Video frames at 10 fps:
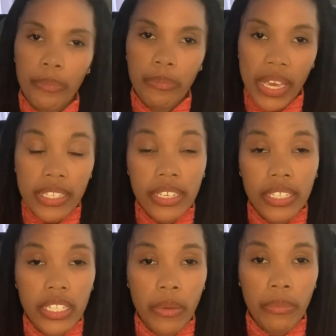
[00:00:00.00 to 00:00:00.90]
basically
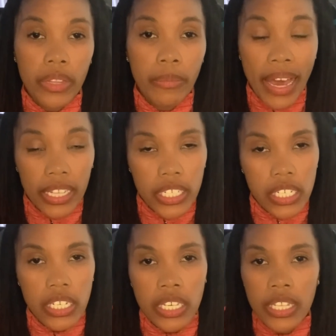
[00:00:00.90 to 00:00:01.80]
the balance
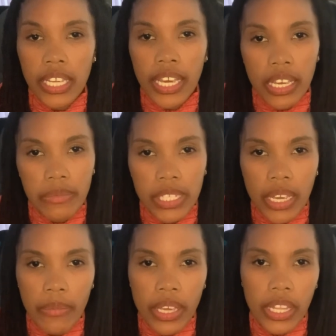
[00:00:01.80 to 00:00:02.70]
sheet, the income
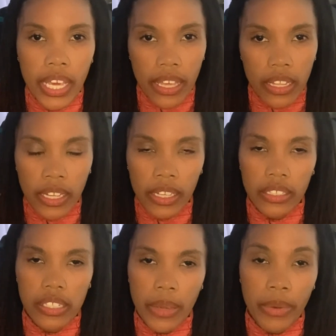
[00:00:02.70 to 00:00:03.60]
statement,
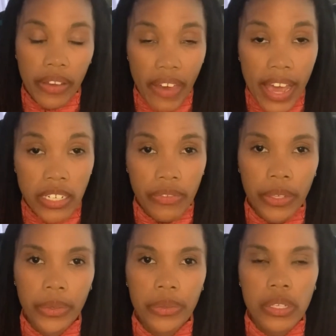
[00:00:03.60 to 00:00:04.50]
statement of cash
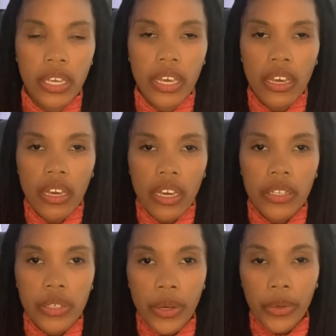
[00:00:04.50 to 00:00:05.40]
flows. And
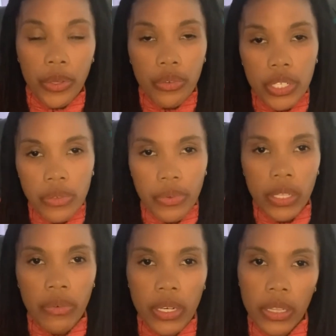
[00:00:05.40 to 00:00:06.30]
so you just really
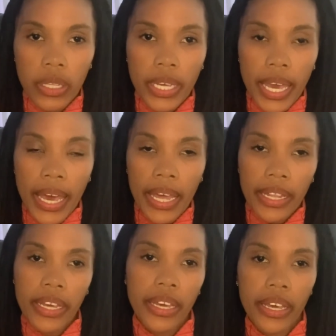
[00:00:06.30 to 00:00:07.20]
want to look at
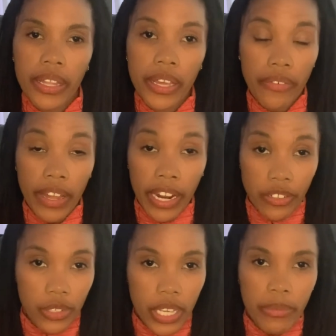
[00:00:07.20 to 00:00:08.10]
their financial
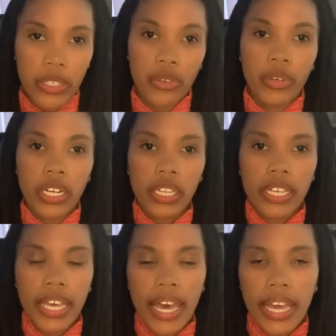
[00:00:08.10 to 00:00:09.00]
statements. You want to
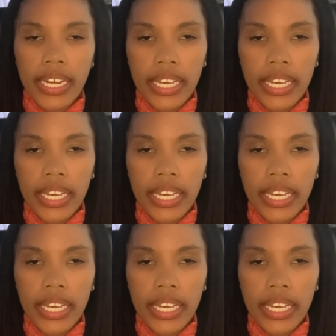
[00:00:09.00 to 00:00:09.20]
look at